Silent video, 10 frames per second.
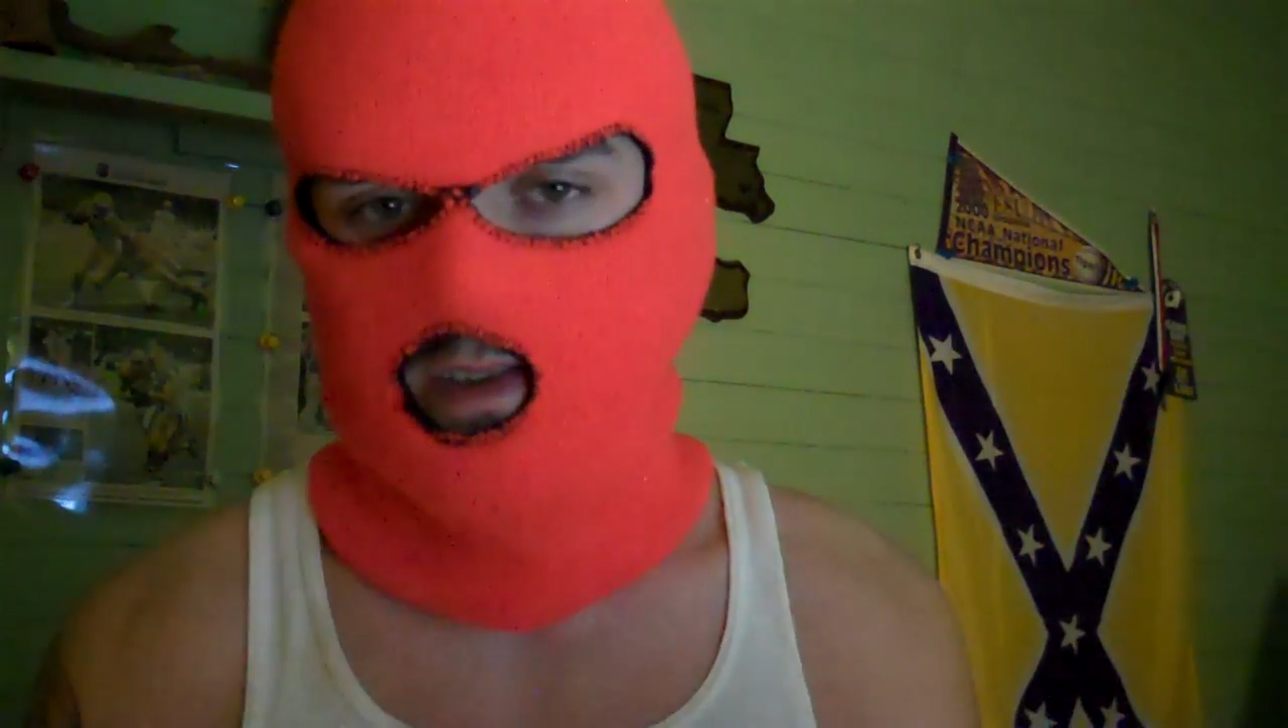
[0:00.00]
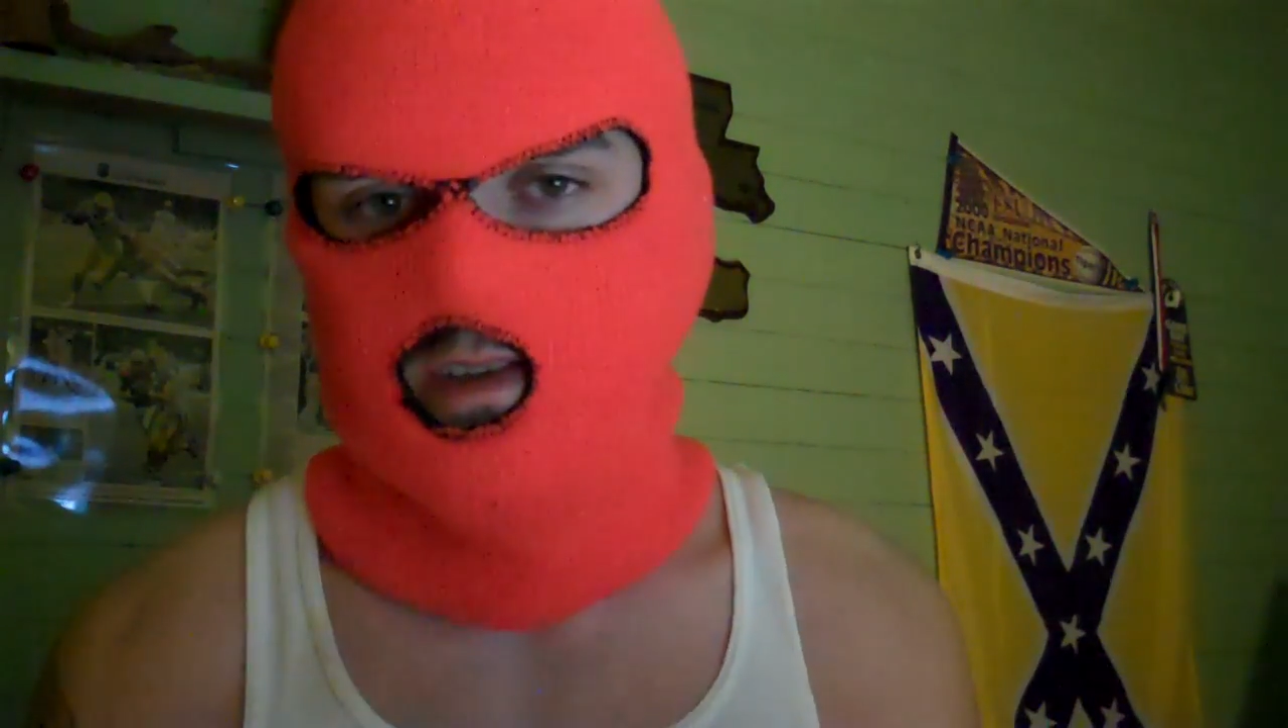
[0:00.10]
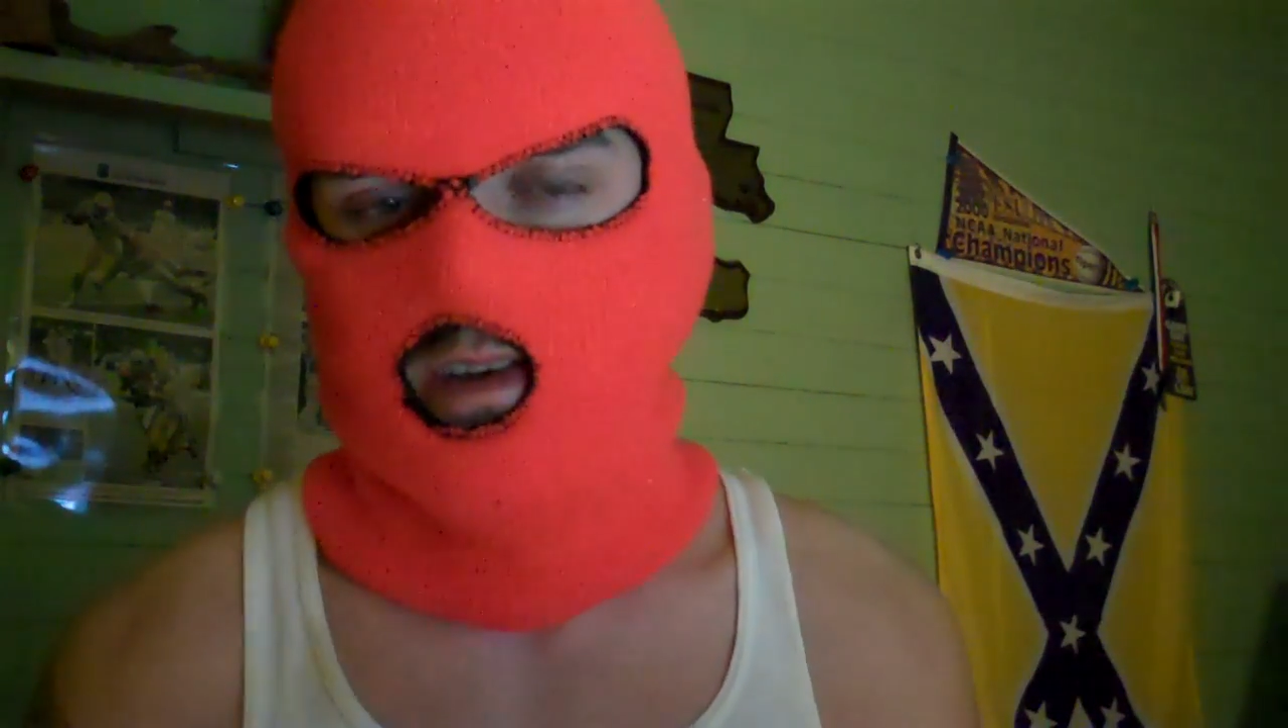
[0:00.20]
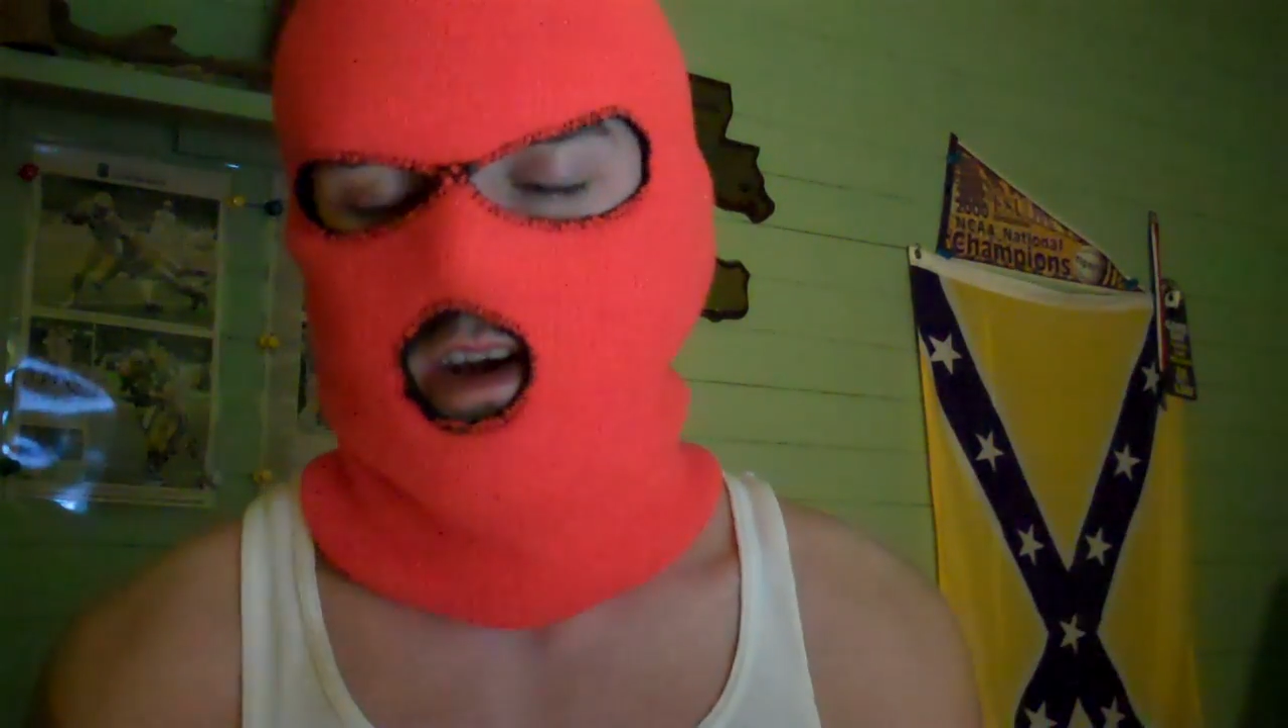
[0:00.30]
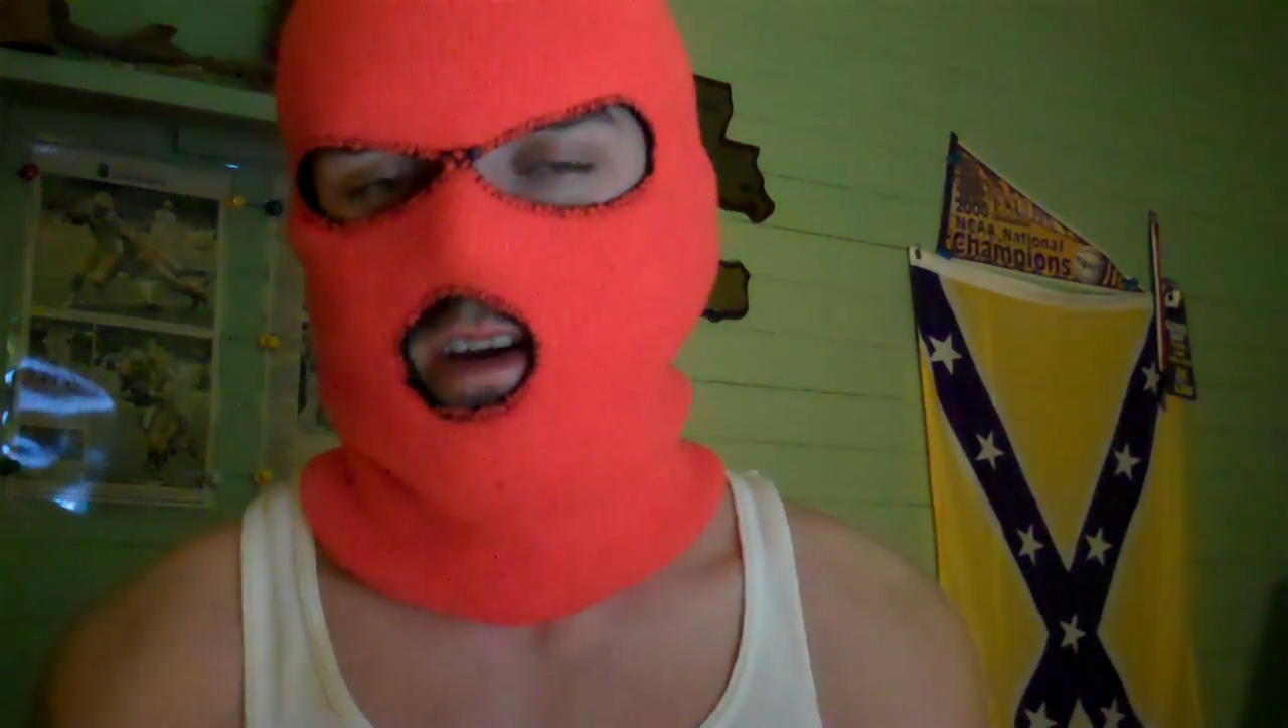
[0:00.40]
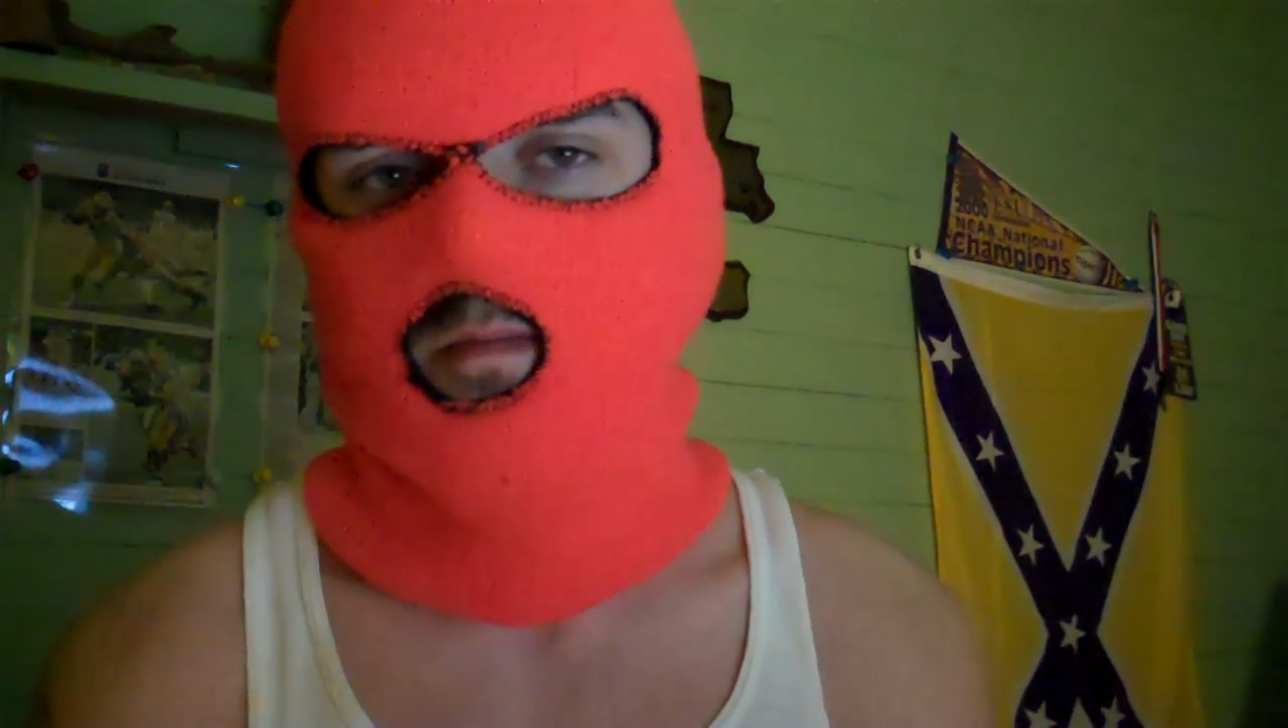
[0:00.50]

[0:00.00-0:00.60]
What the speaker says: since it